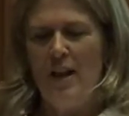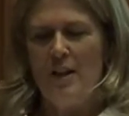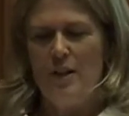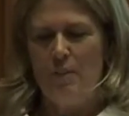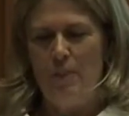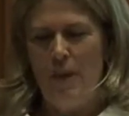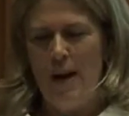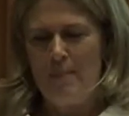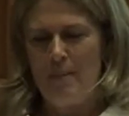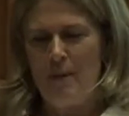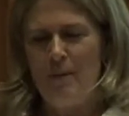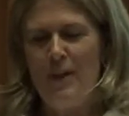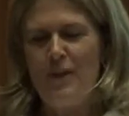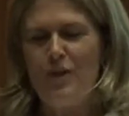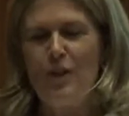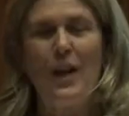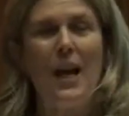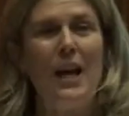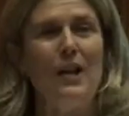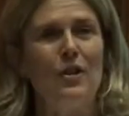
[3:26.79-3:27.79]
Department of
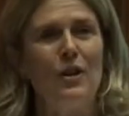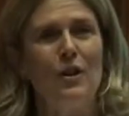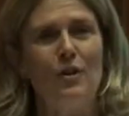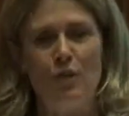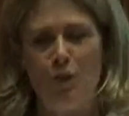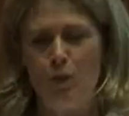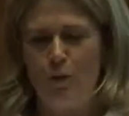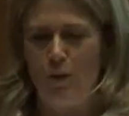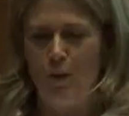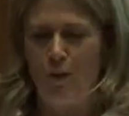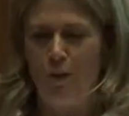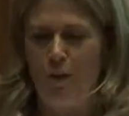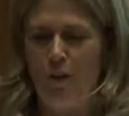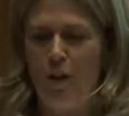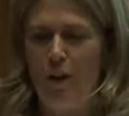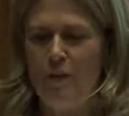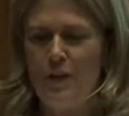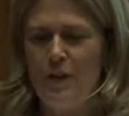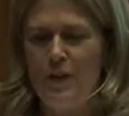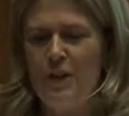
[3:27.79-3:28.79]
Education and Children's
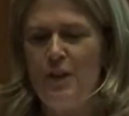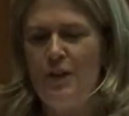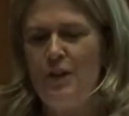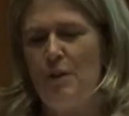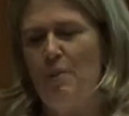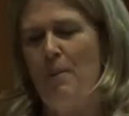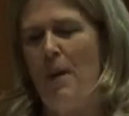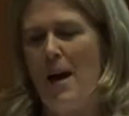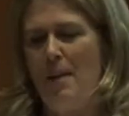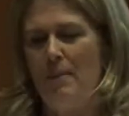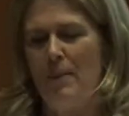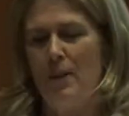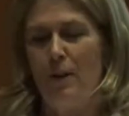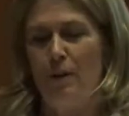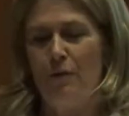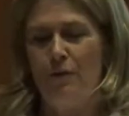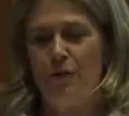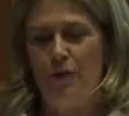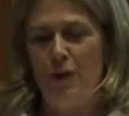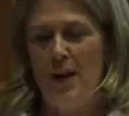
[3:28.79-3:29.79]
Services, Department
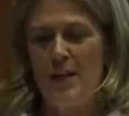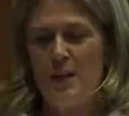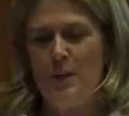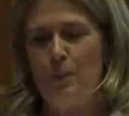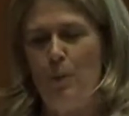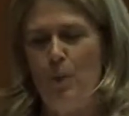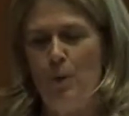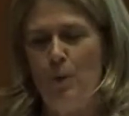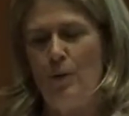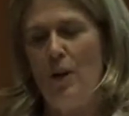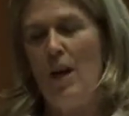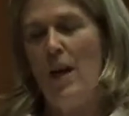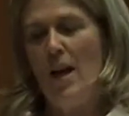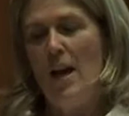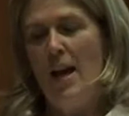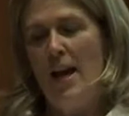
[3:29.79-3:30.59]
of Transport,